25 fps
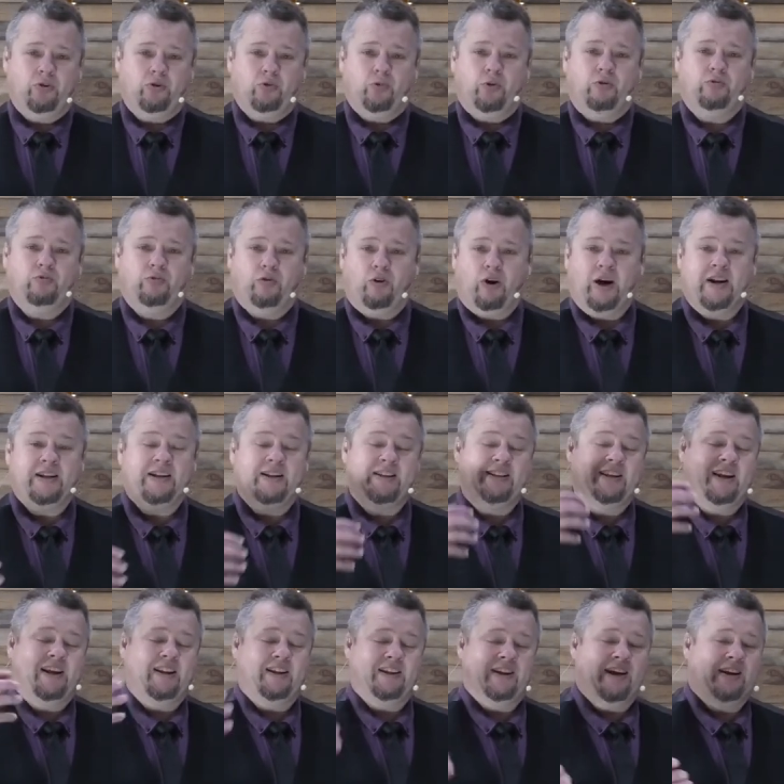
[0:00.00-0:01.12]
were writing their
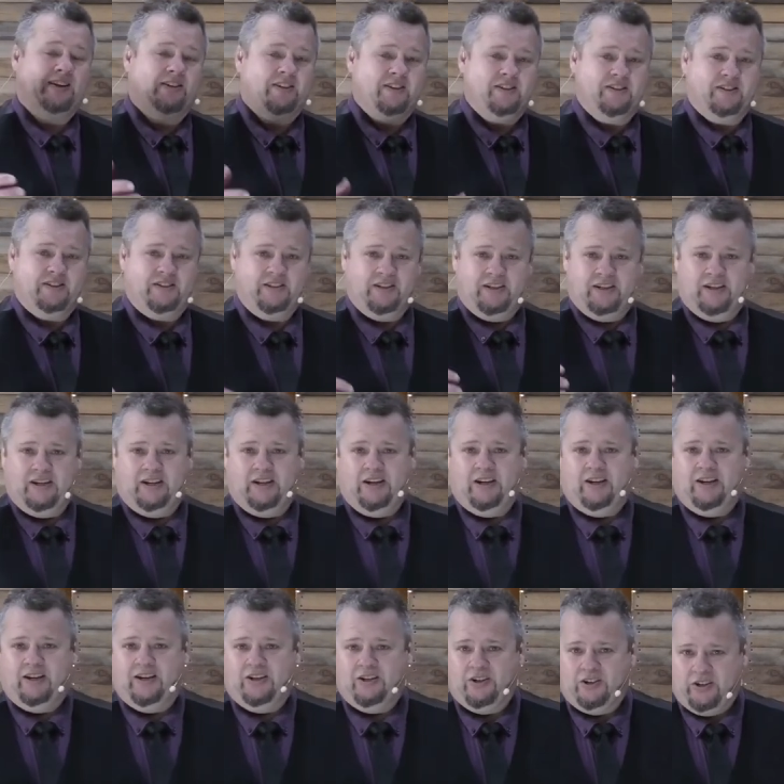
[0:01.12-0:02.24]
letters
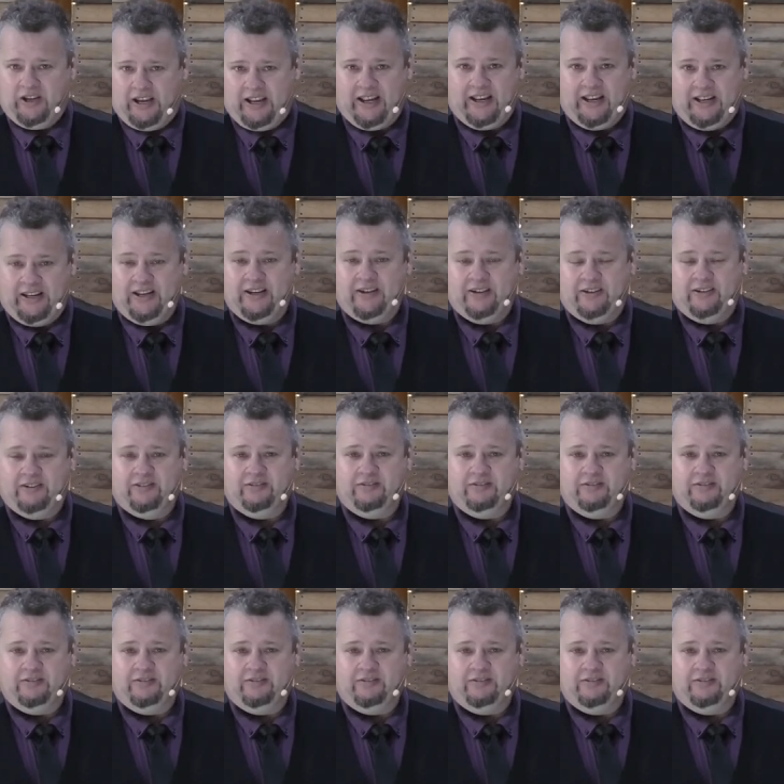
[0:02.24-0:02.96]
in.